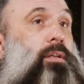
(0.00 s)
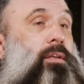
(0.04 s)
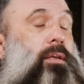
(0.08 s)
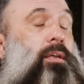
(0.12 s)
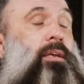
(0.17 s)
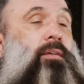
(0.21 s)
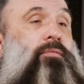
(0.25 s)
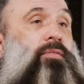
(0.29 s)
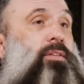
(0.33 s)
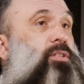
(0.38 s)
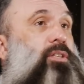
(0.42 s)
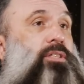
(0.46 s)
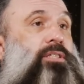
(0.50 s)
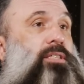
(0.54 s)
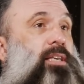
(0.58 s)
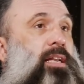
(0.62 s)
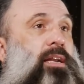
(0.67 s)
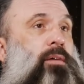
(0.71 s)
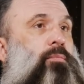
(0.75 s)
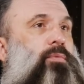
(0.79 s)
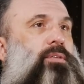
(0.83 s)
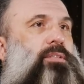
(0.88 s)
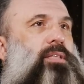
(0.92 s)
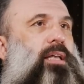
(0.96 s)
even
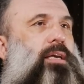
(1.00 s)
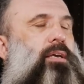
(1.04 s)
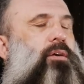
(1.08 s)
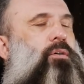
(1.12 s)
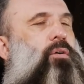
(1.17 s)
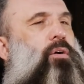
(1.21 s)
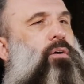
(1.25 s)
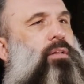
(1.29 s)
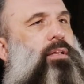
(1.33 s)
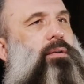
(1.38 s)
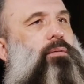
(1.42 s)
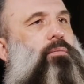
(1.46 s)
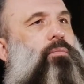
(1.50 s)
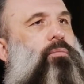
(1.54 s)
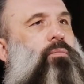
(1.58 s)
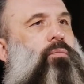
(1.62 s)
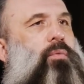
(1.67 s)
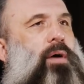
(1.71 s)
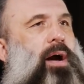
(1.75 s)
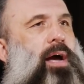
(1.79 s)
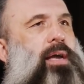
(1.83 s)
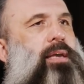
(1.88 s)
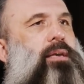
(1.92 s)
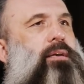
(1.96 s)
Jacinta was like, Colin,
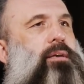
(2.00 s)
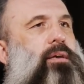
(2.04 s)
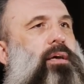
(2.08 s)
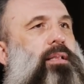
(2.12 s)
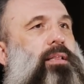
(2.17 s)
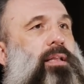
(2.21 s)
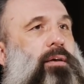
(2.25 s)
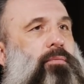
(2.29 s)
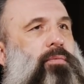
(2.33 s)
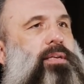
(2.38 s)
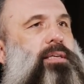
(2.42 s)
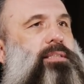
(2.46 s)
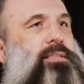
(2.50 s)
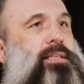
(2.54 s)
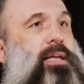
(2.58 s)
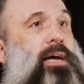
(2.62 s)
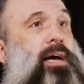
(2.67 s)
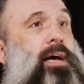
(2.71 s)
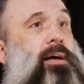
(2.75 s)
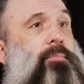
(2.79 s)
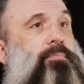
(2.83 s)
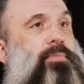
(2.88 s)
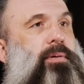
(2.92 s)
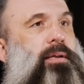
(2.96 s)
why are you allowing this to
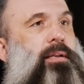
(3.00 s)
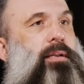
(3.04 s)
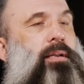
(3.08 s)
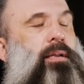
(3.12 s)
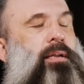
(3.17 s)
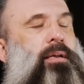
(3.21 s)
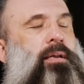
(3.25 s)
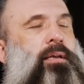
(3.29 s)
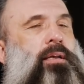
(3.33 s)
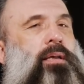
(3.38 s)
happen?